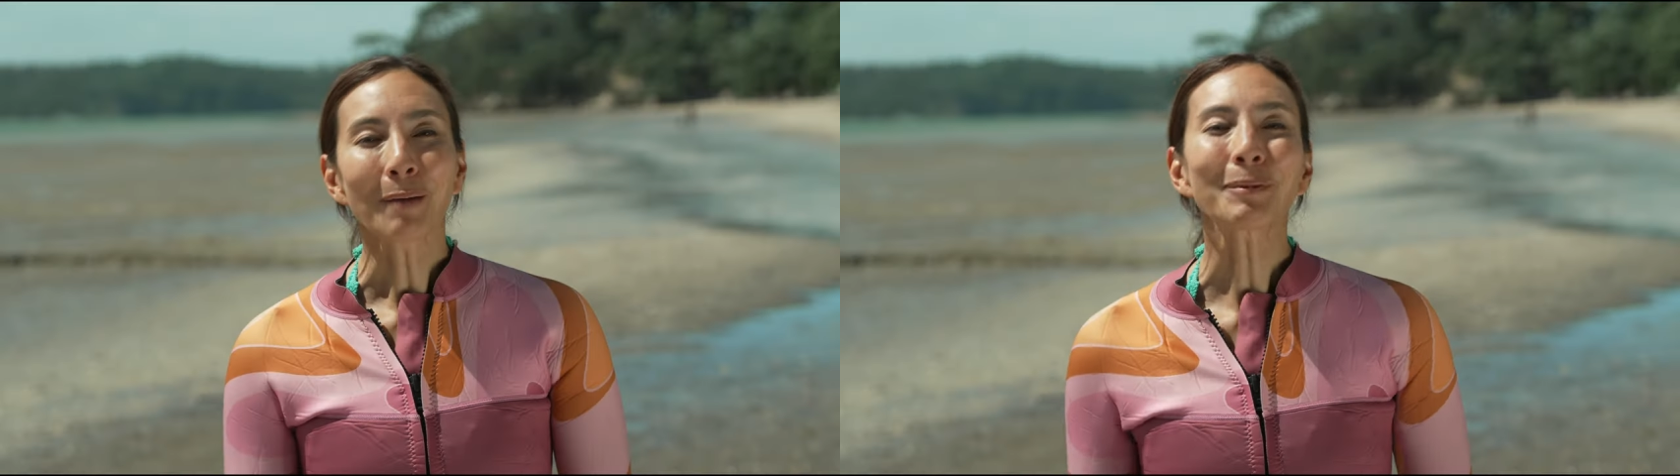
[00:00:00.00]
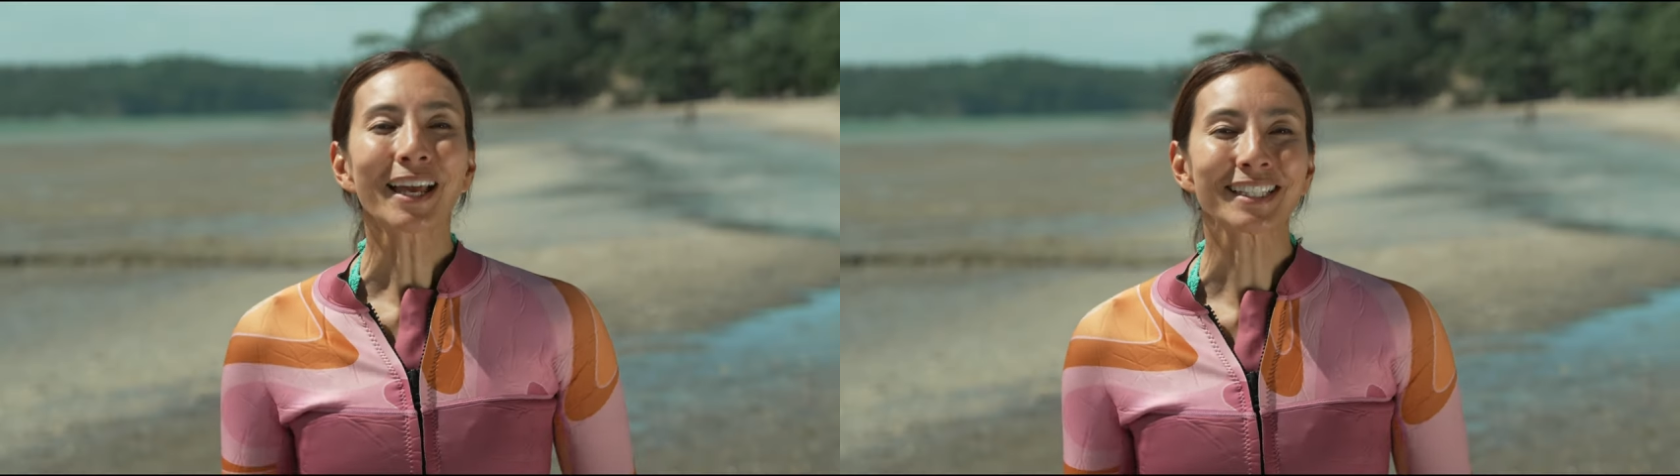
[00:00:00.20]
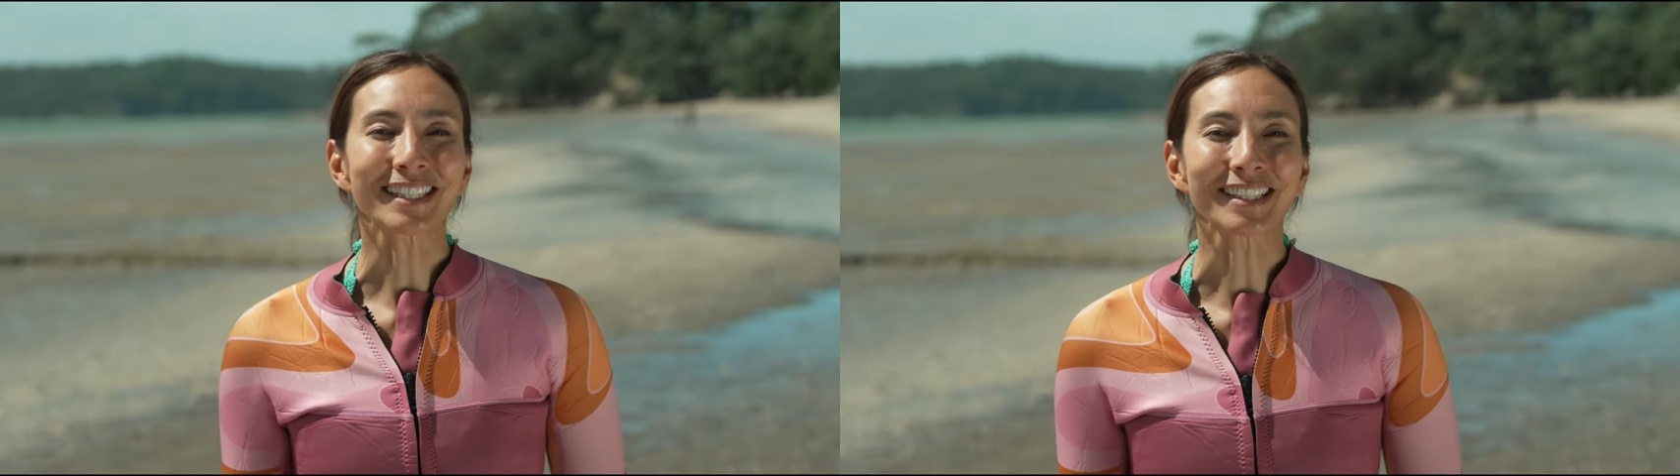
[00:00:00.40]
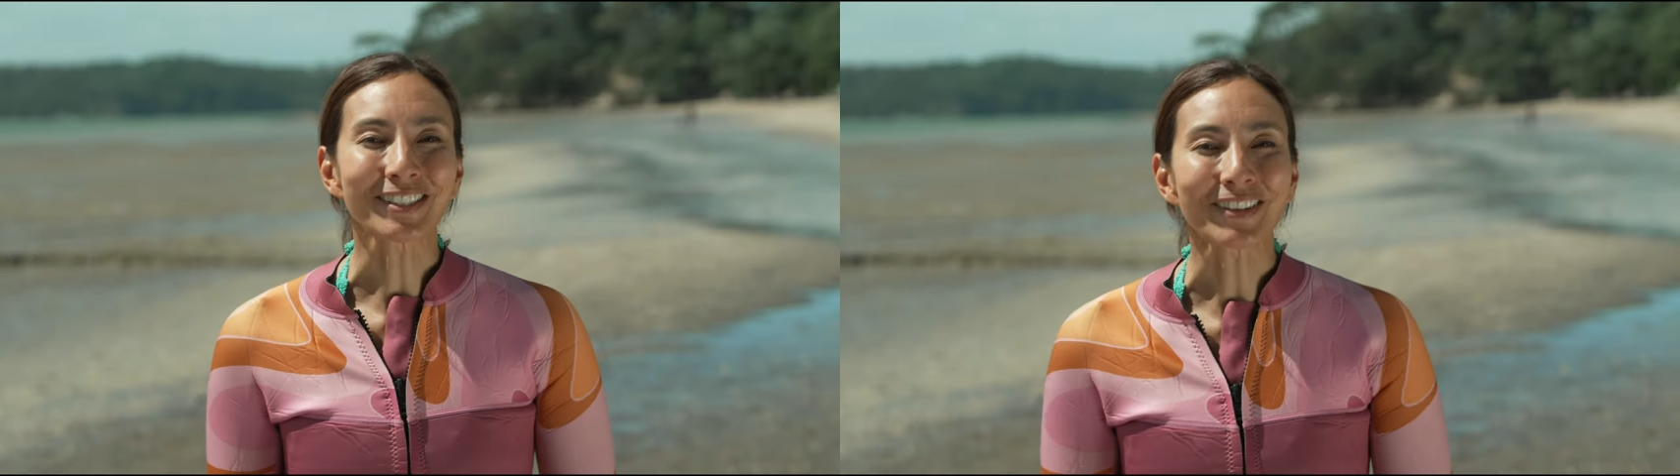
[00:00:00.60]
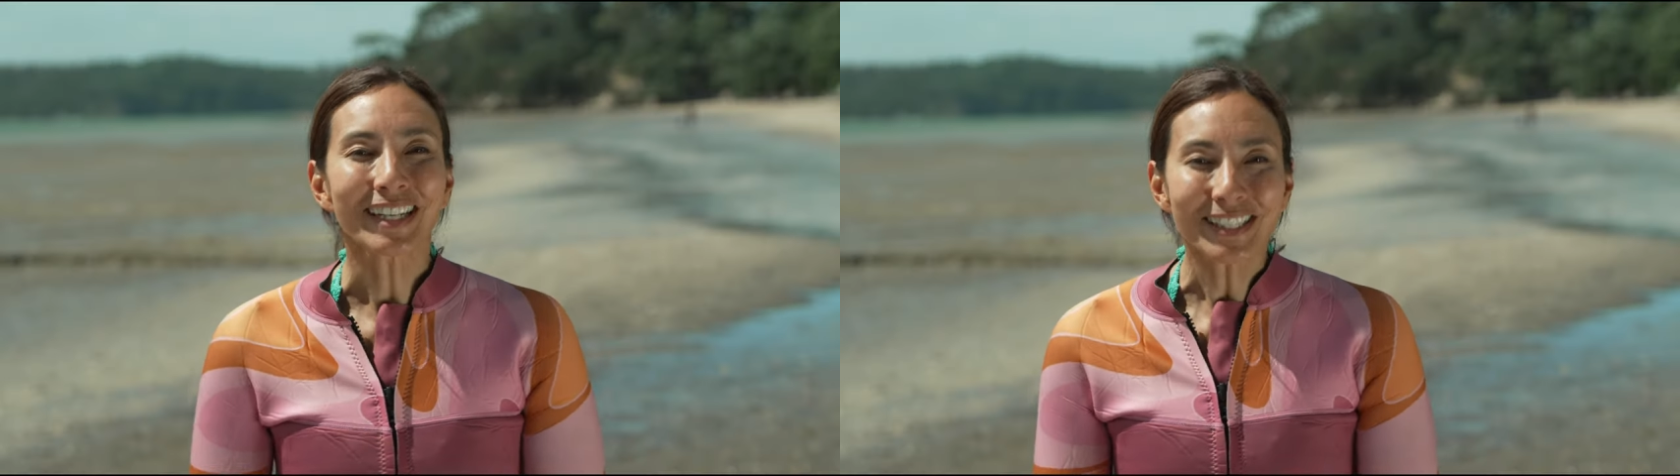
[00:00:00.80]
Applying
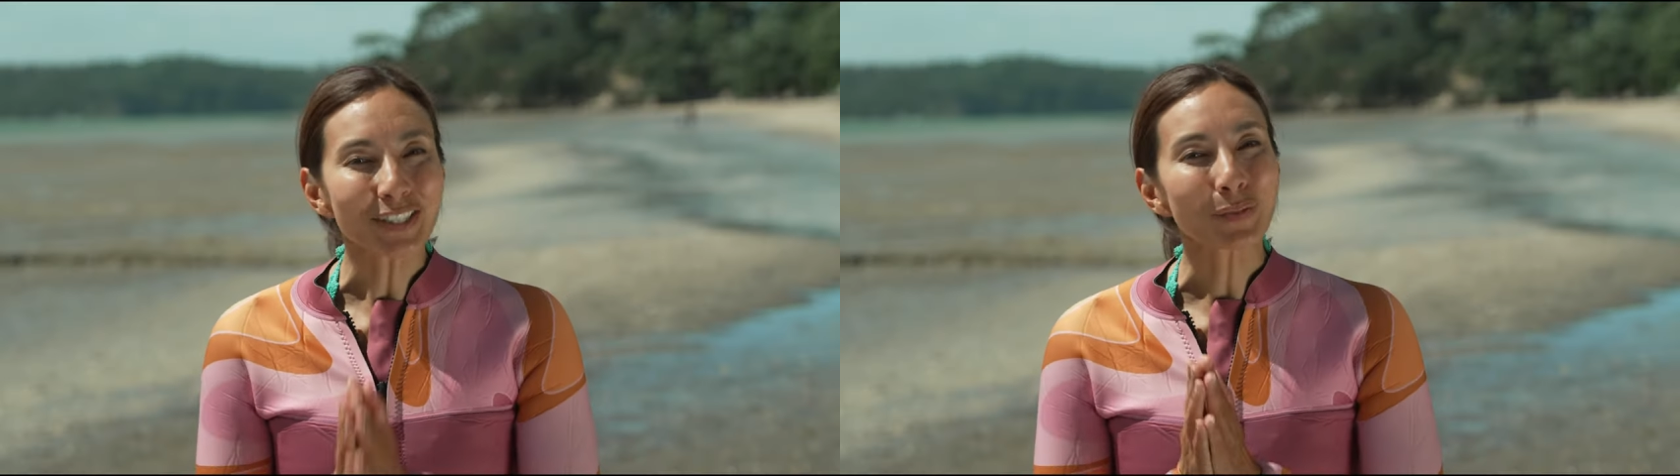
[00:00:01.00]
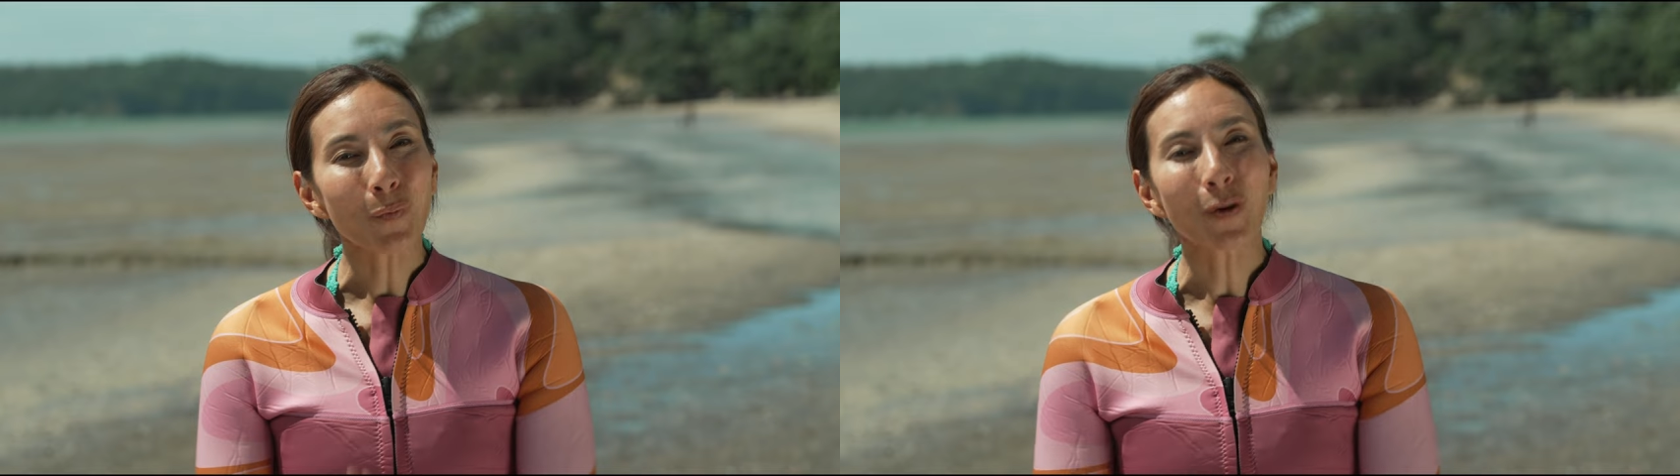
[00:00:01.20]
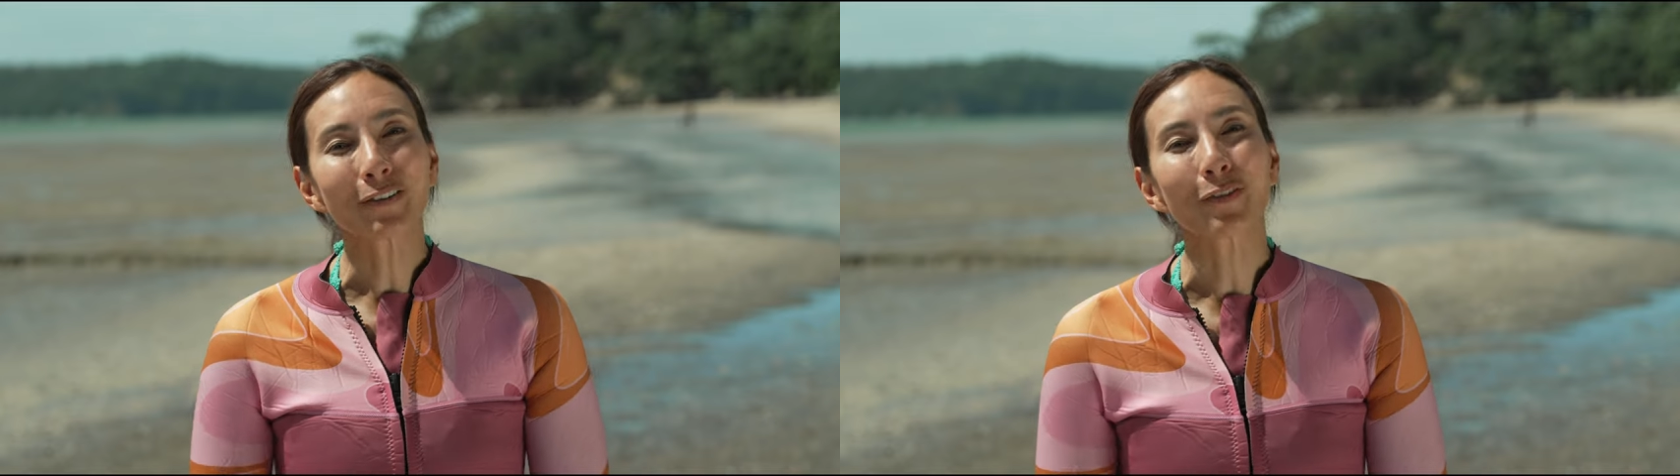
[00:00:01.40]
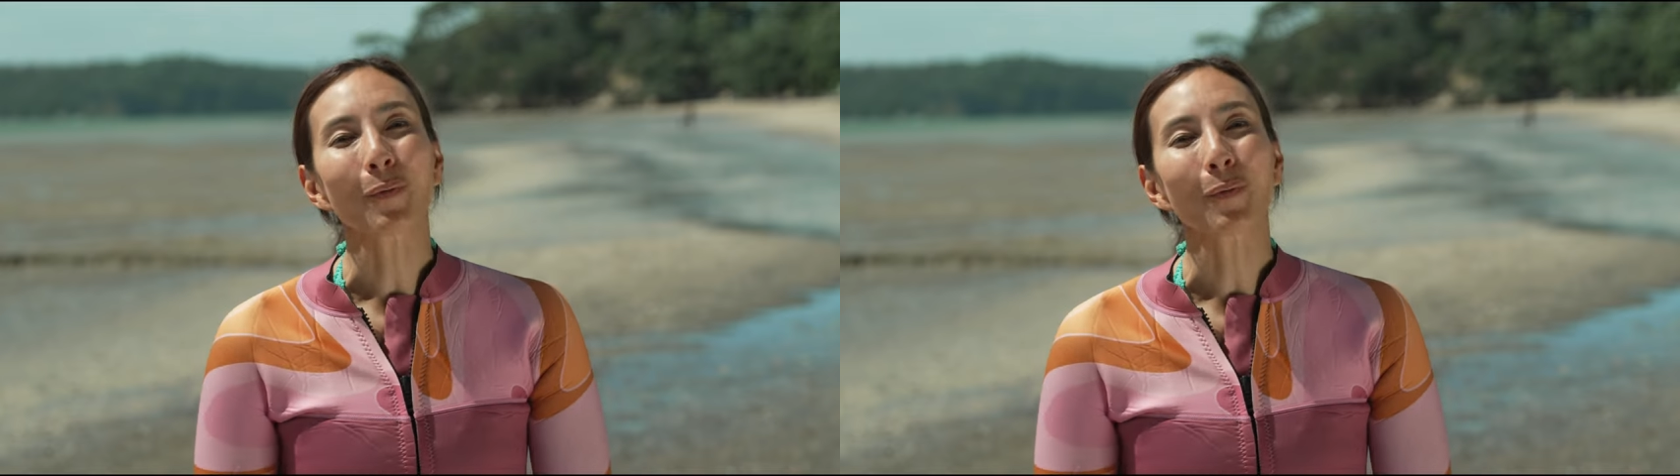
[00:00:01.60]
sunscreen is just one of